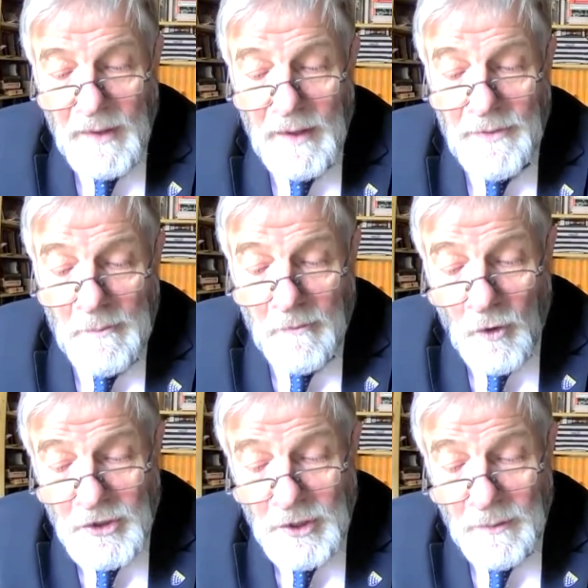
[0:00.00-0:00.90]
In
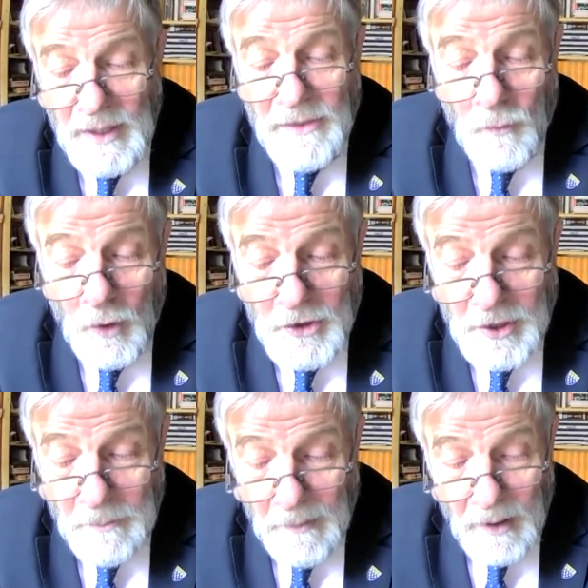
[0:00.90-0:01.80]
the
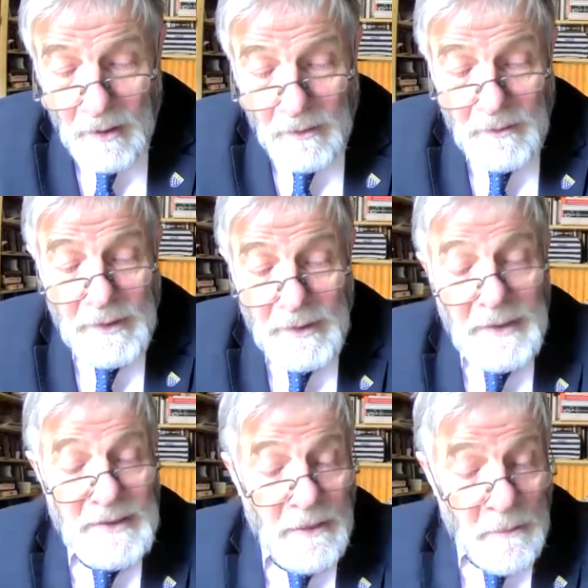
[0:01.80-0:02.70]
worship mall, it
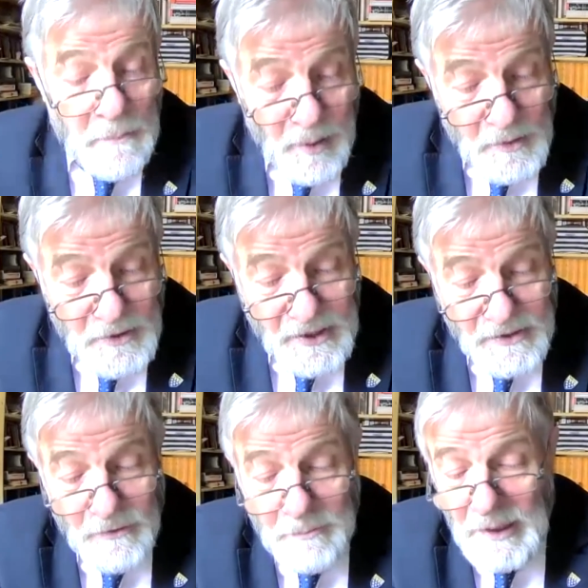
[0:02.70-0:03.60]
is in the
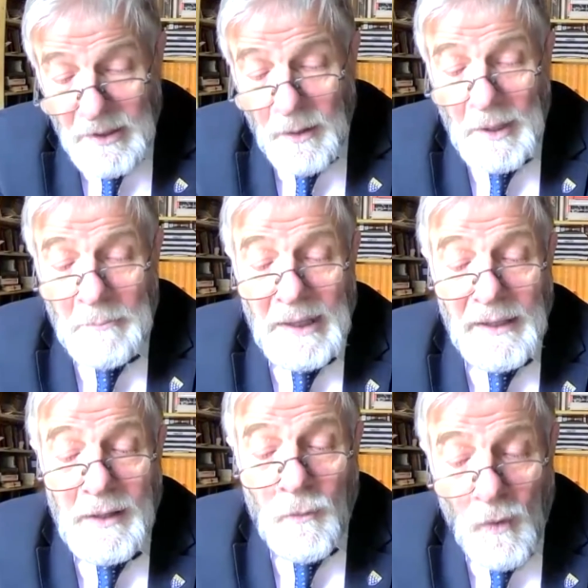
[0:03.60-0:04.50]
process of becoming
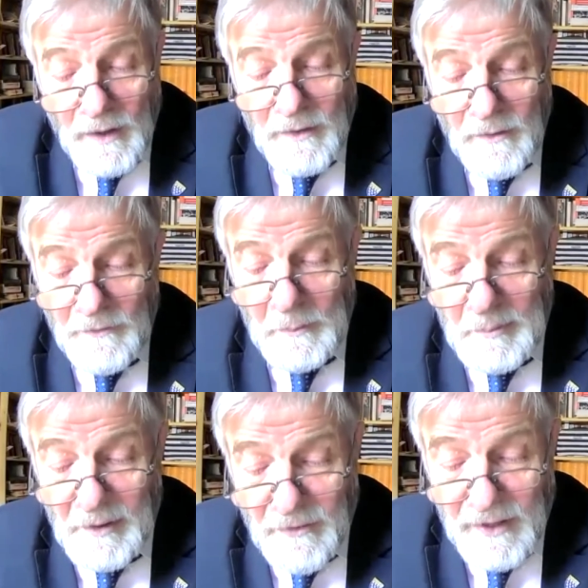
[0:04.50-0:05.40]
merely one of the
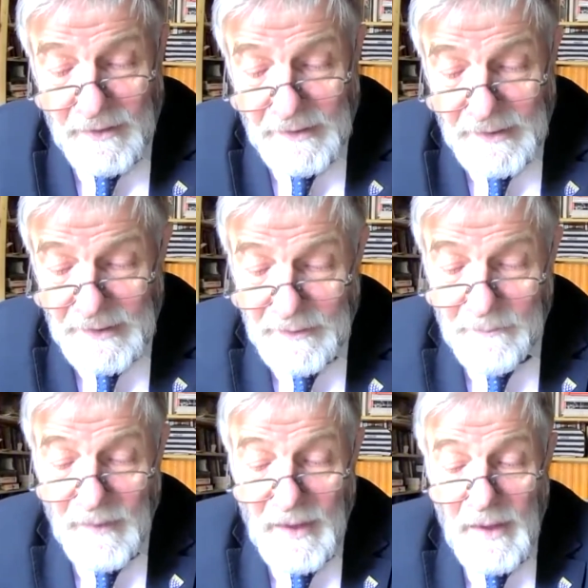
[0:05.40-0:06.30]
providers,
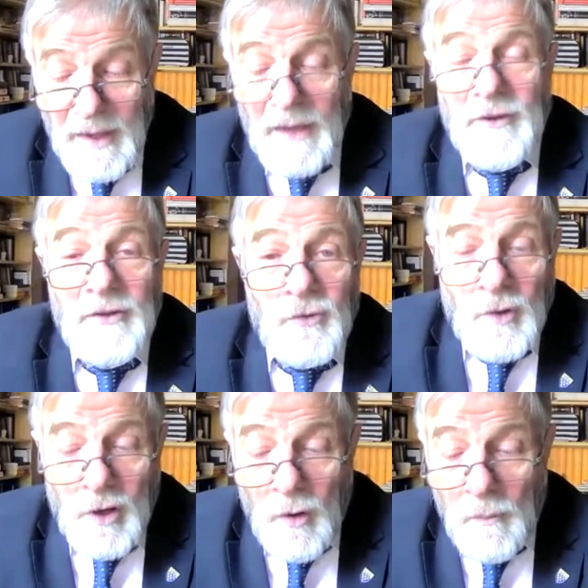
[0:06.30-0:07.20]
having to
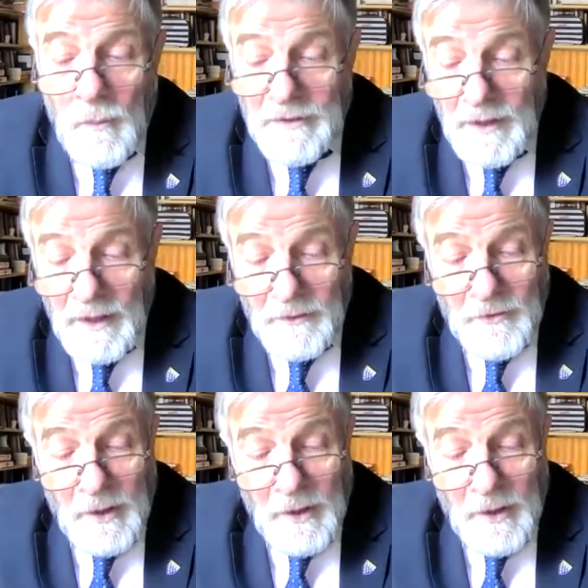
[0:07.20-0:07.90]
cope with a lot